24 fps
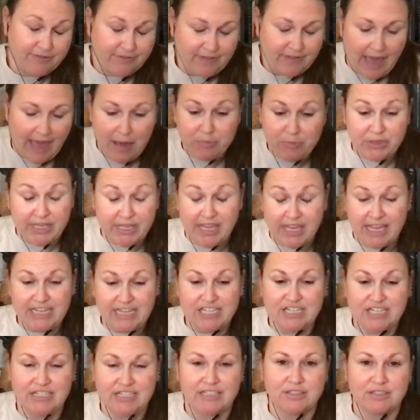
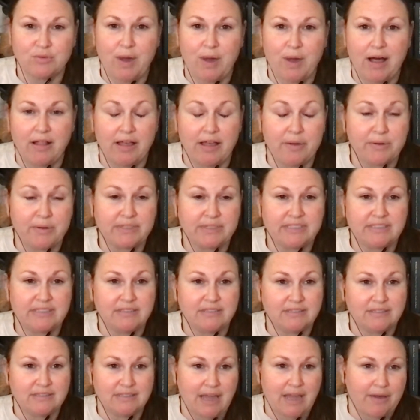application as well, I
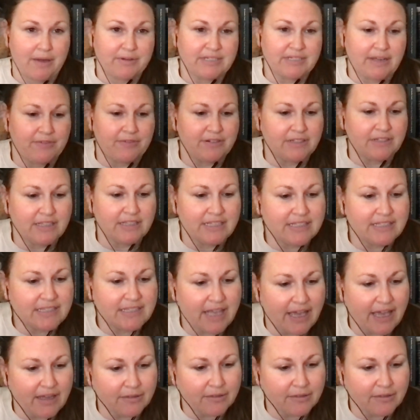would definitely say.